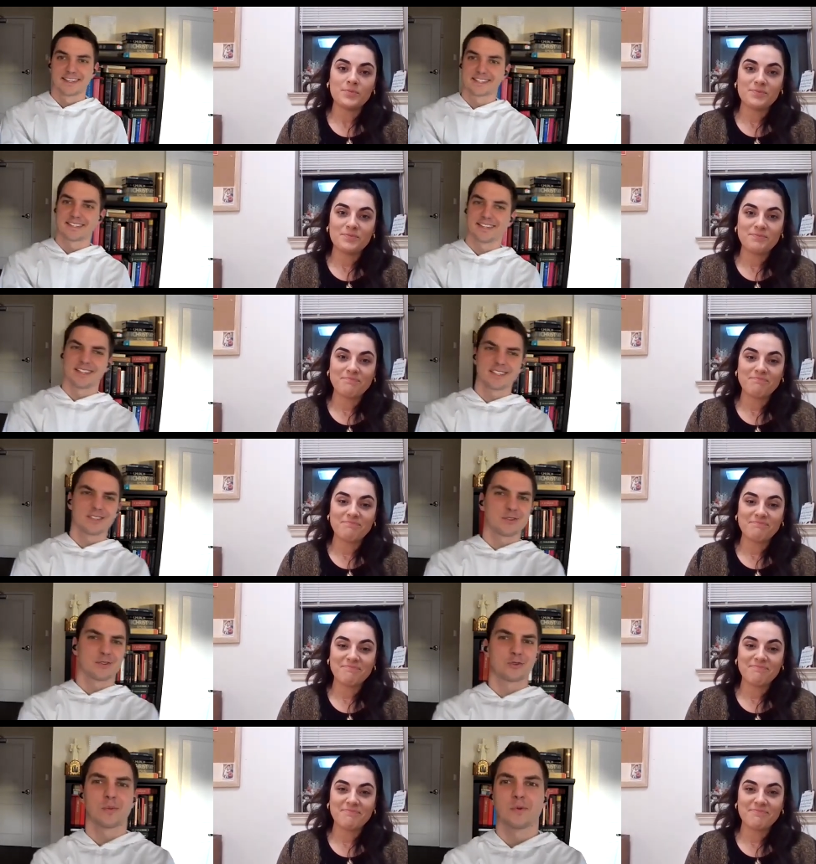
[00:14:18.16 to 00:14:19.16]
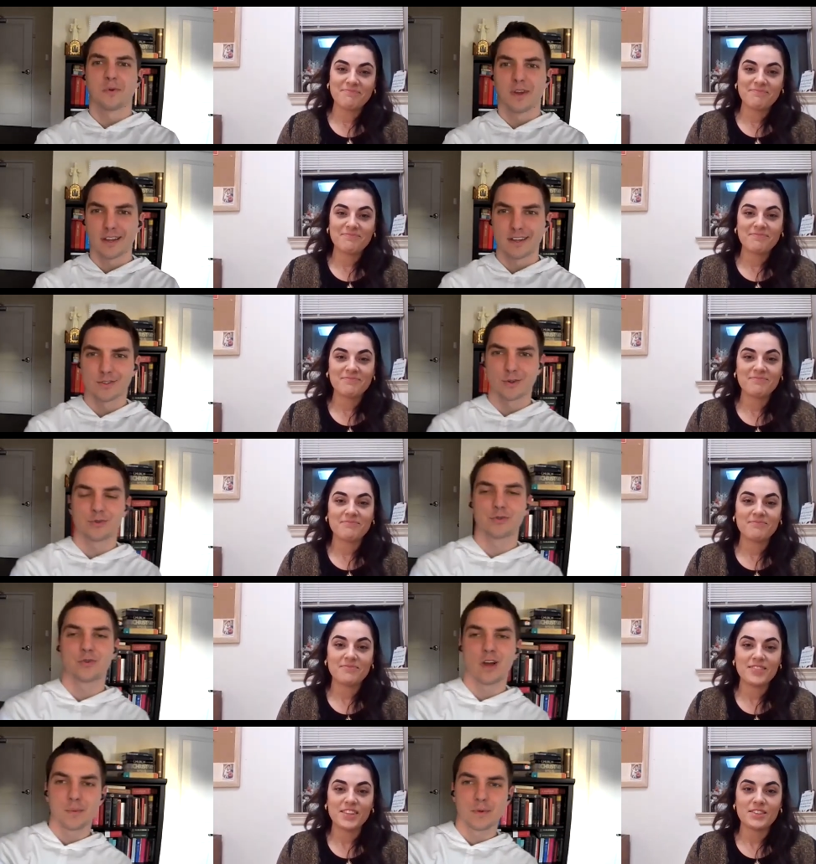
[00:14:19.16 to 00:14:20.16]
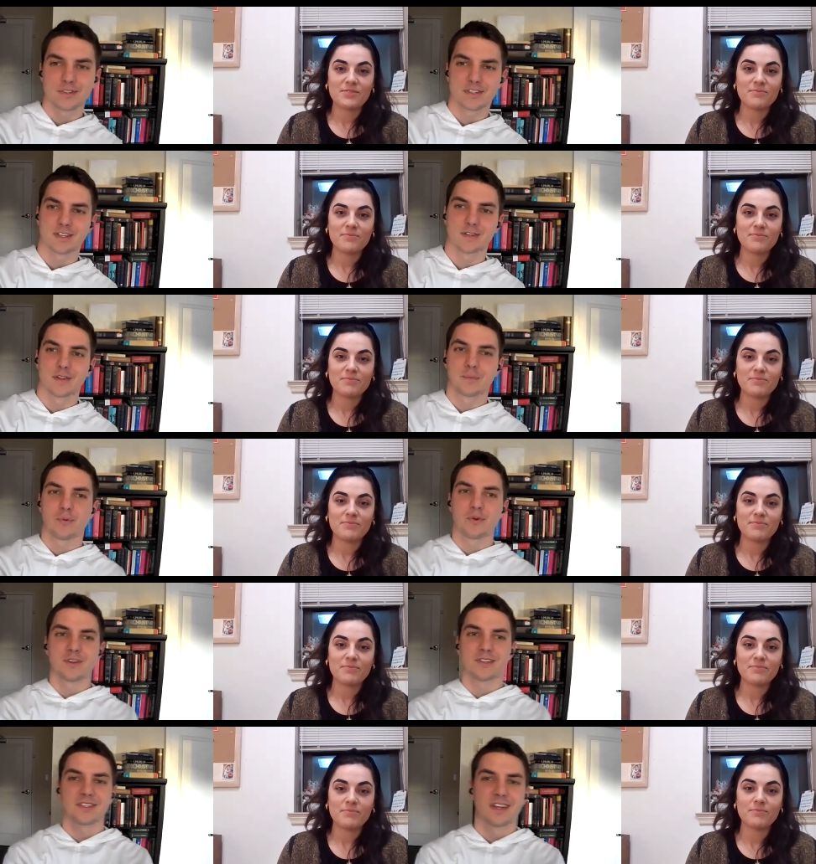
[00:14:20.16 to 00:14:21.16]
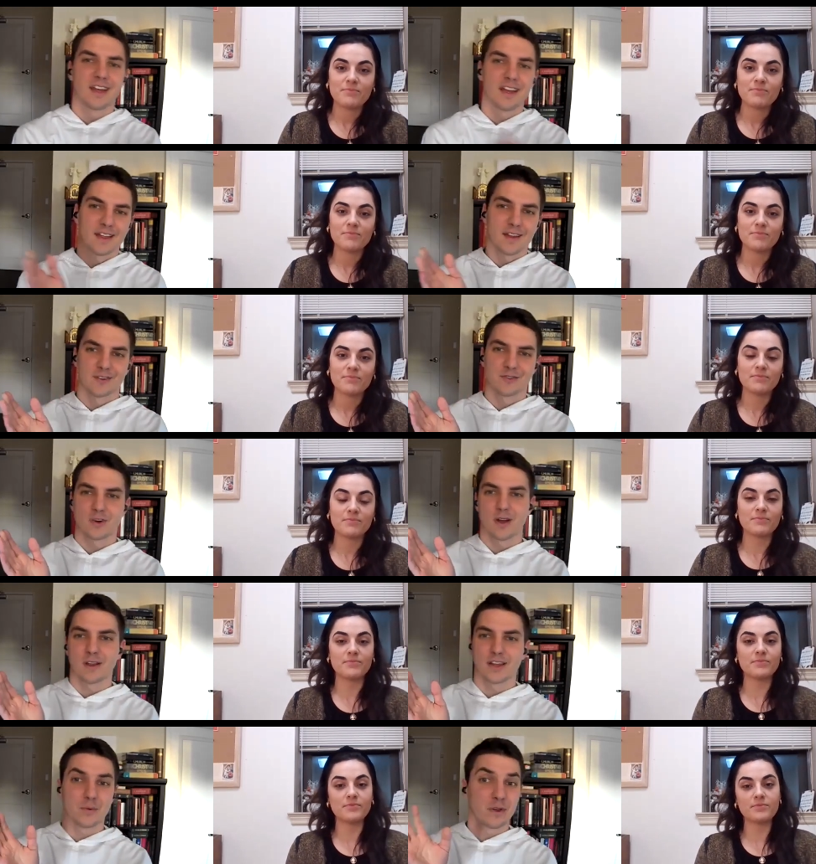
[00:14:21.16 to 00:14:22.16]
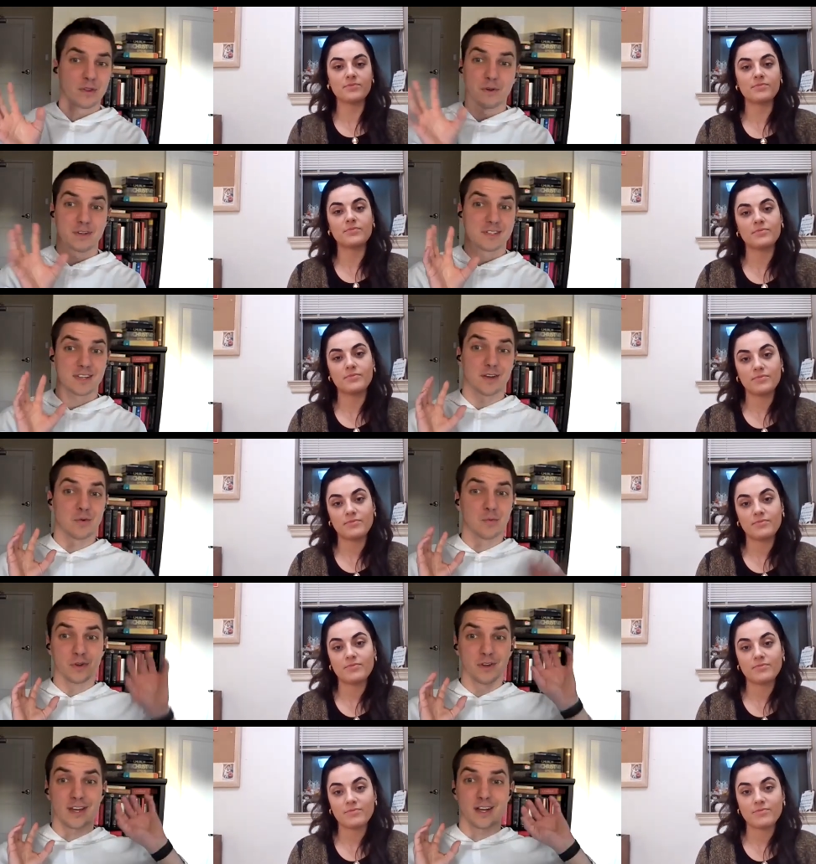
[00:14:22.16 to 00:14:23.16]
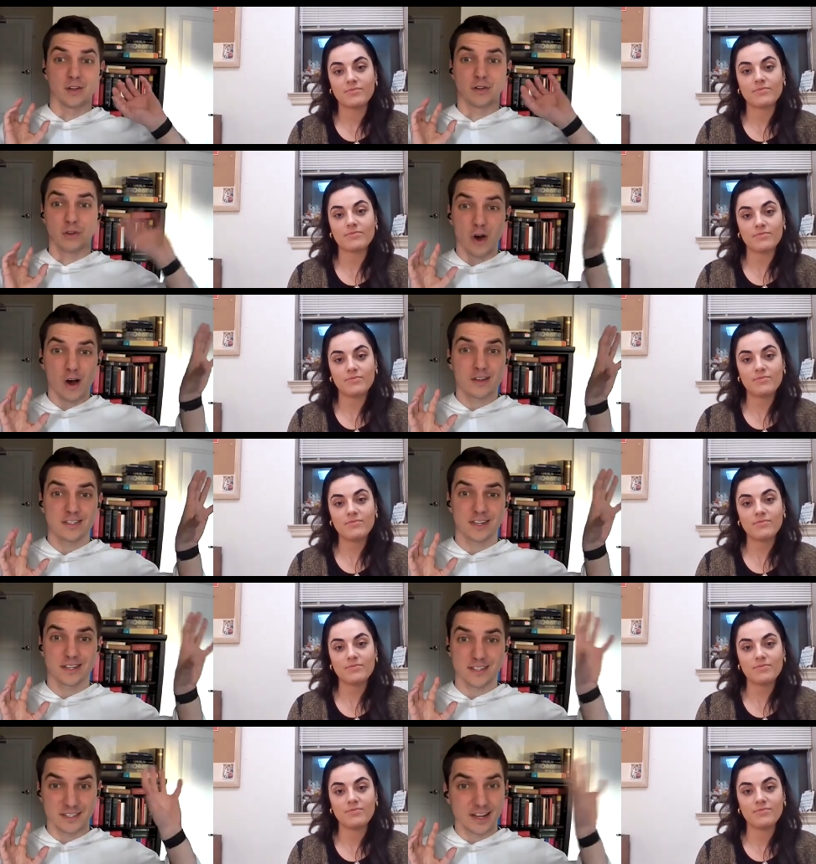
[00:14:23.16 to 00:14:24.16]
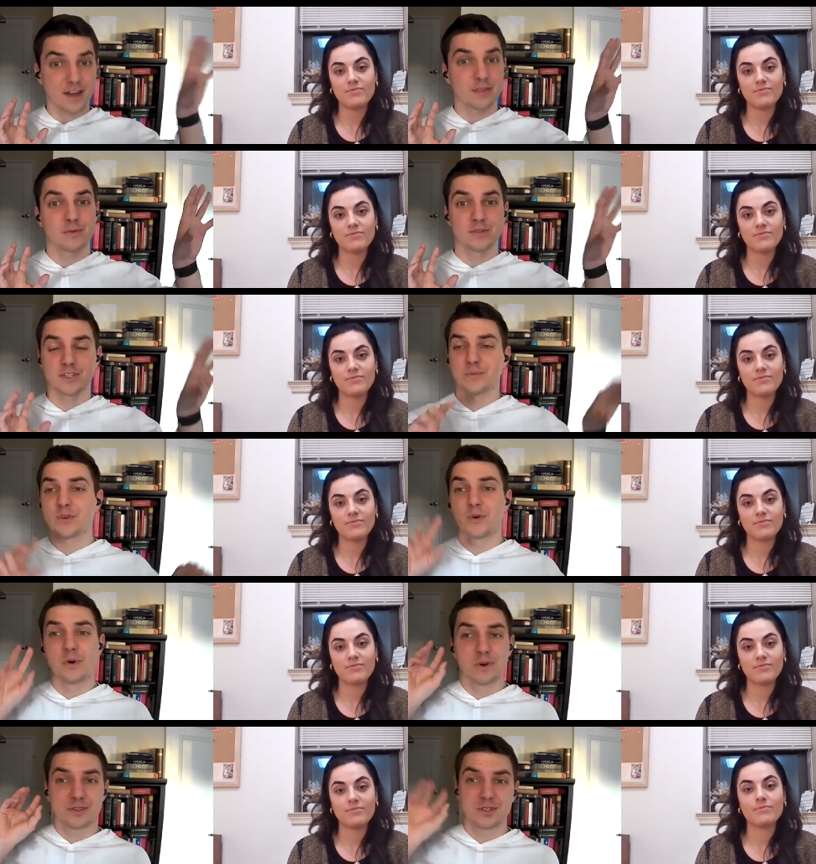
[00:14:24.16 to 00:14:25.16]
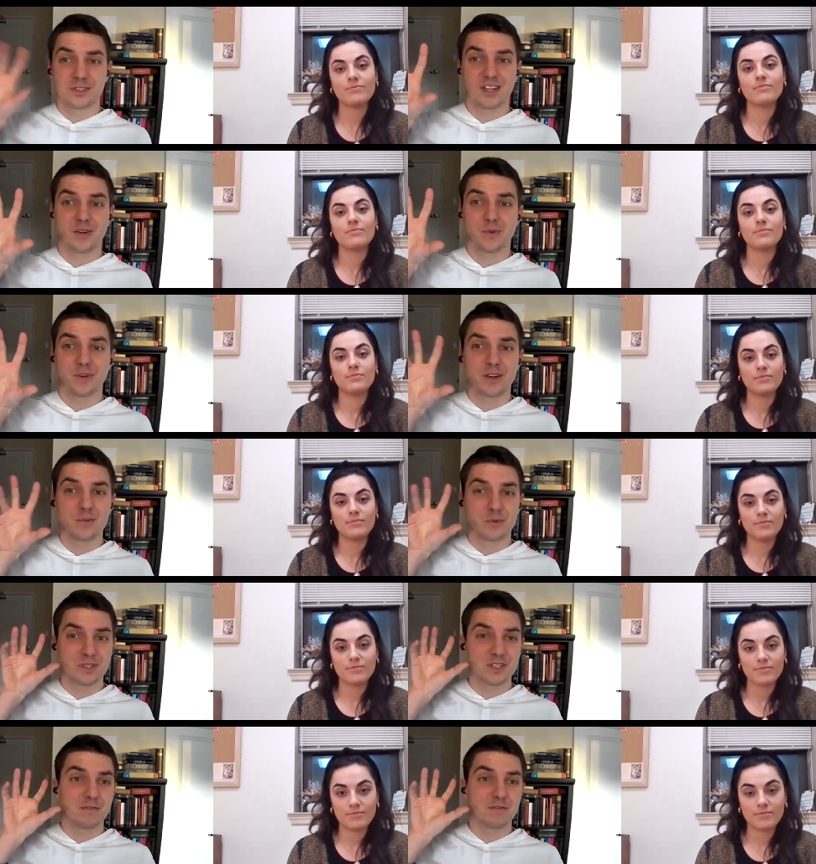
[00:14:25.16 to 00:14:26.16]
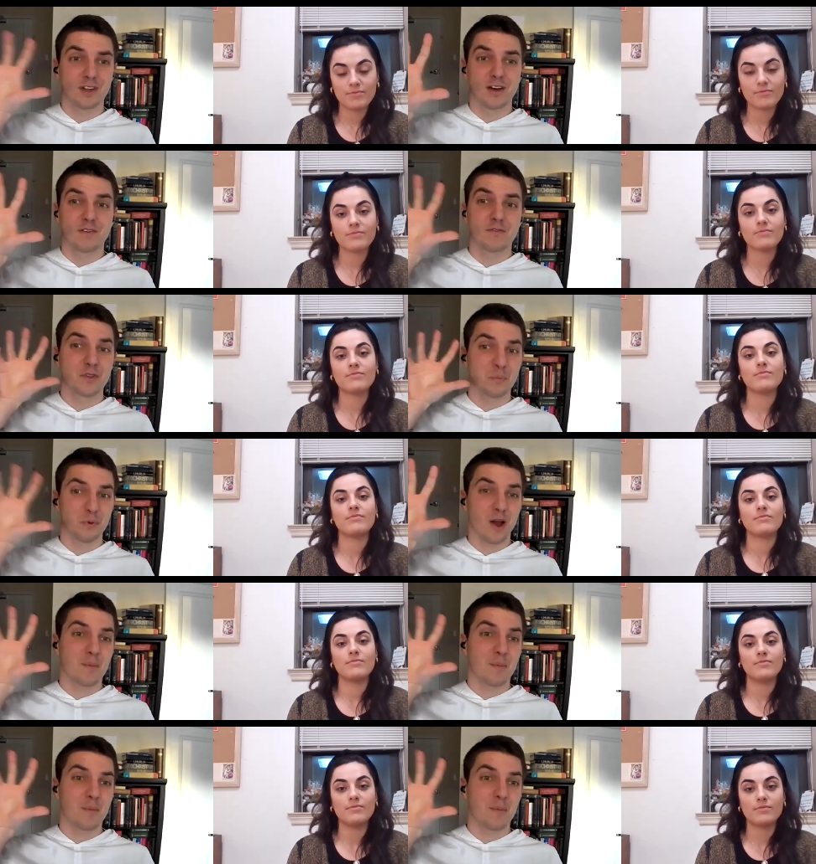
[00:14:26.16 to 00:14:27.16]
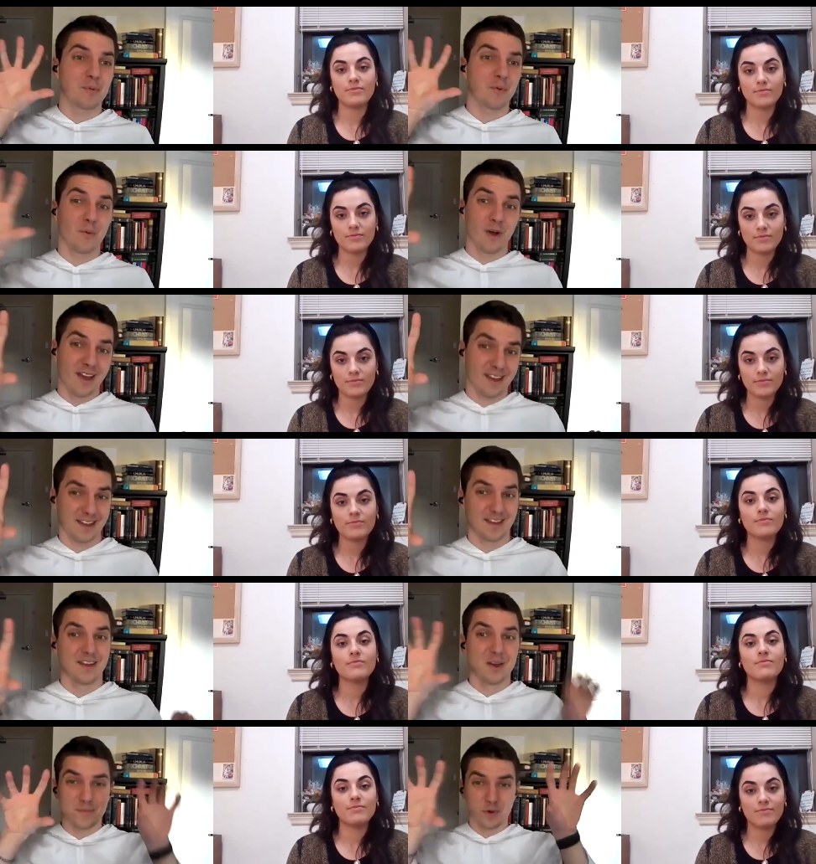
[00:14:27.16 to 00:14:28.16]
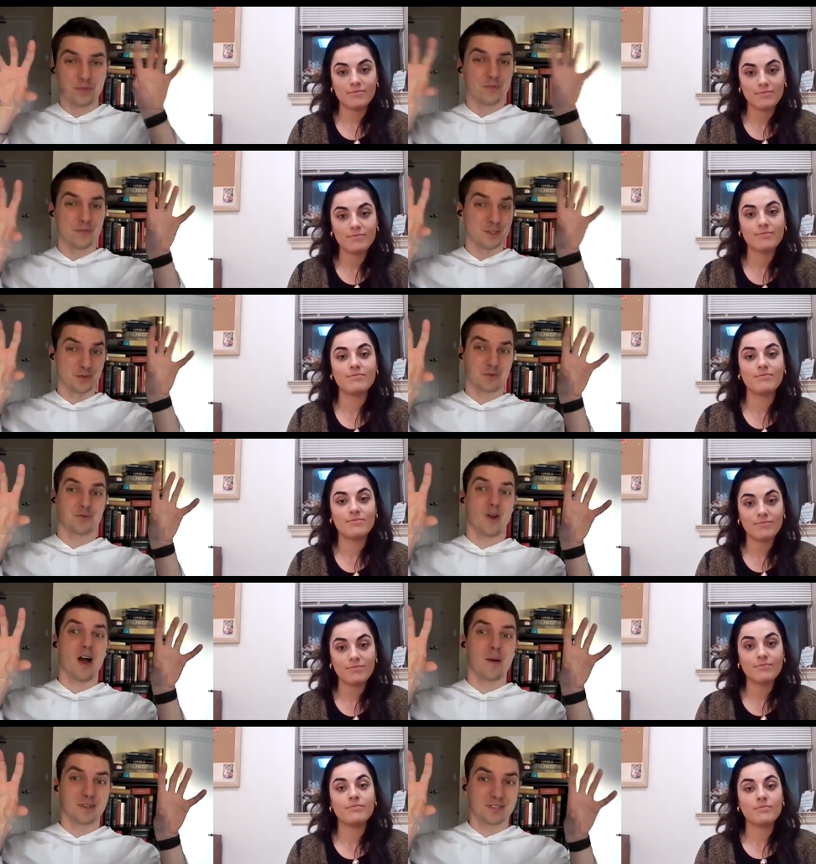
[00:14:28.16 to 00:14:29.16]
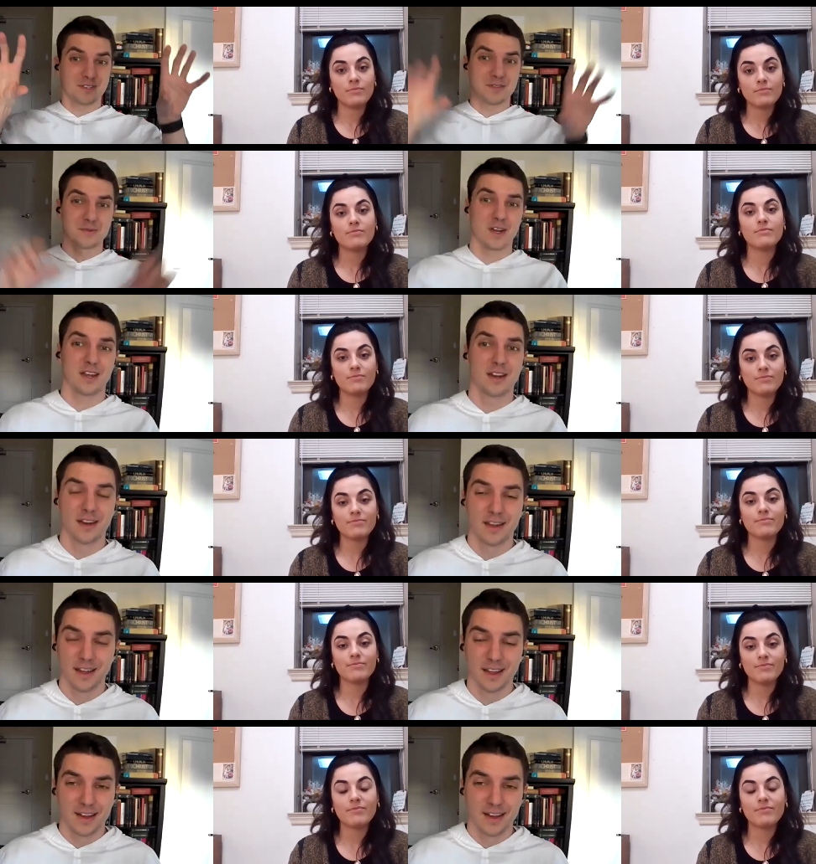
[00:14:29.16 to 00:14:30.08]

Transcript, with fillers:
Speaker 1: this this is the trouble right because our traumas they they put us trying like whether it's like a real like a loss like a death or something or it's just like we didn't receive love in the pro- proper way both of these are traumas right mm-hmm.